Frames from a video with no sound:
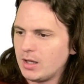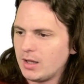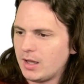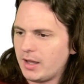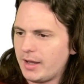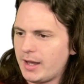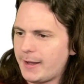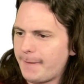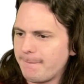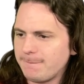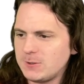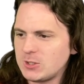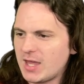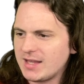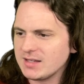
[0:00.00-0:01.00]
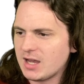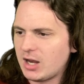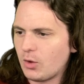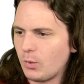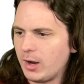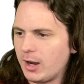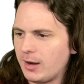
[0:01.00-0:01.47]
Um, so that's kind of
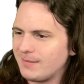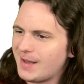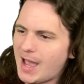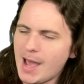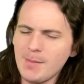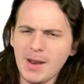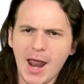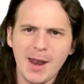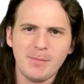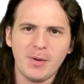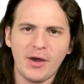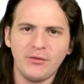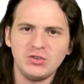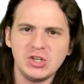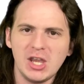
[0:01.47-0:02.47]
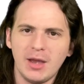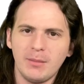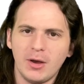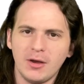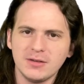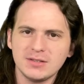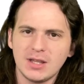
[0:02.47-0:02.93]
weird. I'm not above
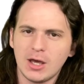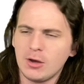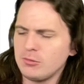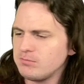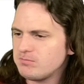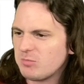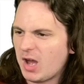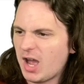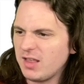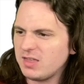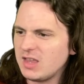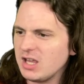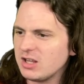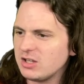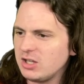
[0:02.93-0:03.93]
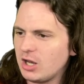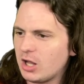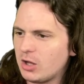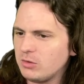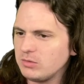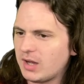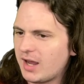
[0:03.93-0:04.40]
GMOs though. I think, you
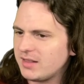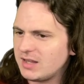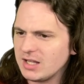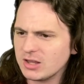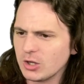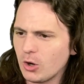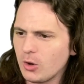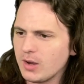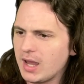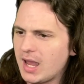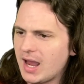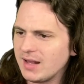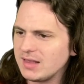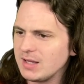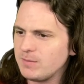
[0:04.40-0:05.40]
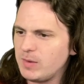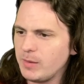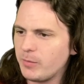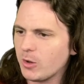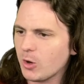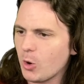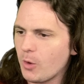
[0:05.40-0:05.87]
know, I think they're okay. I think people
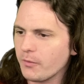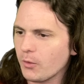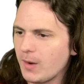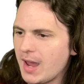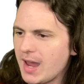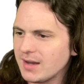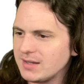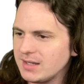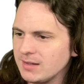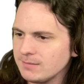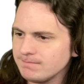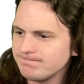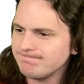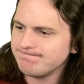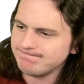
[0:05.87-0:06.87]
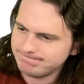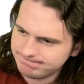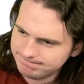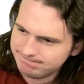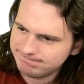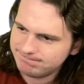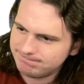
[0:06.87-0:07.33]
are overreacting.
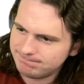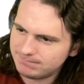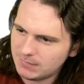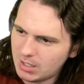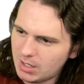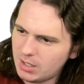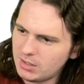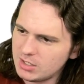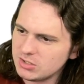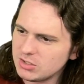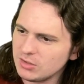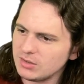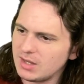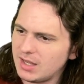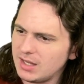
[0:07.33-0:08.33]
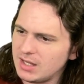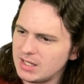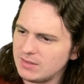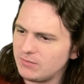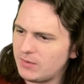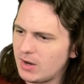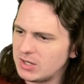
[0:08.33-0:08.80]
Unless they're like
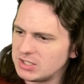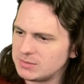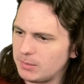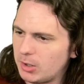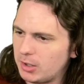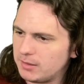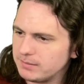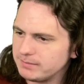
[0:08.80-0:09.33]
very smart.